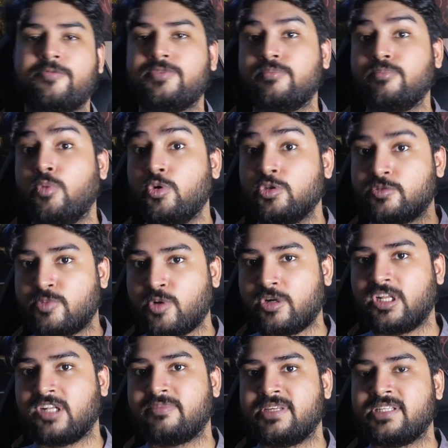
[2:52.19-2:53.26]
most
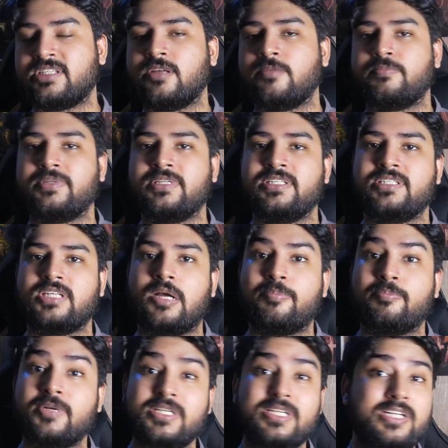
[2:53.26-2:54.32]
product-based companies are
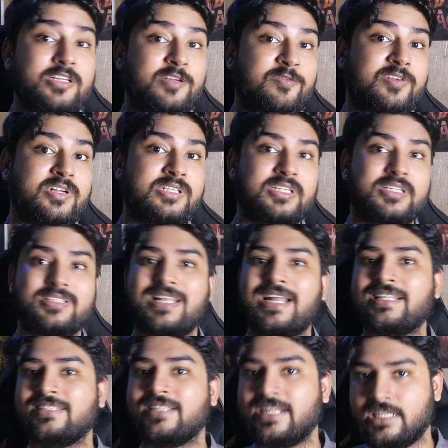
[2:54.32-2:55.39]
pretty different
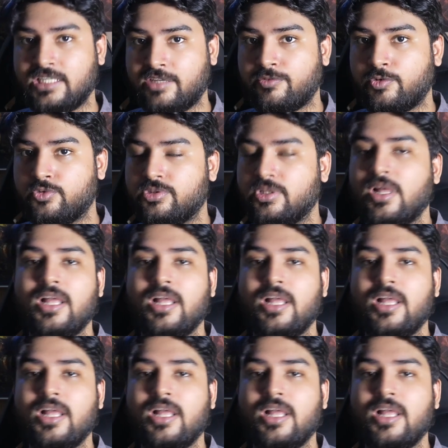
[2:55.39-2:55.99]
than the interviews.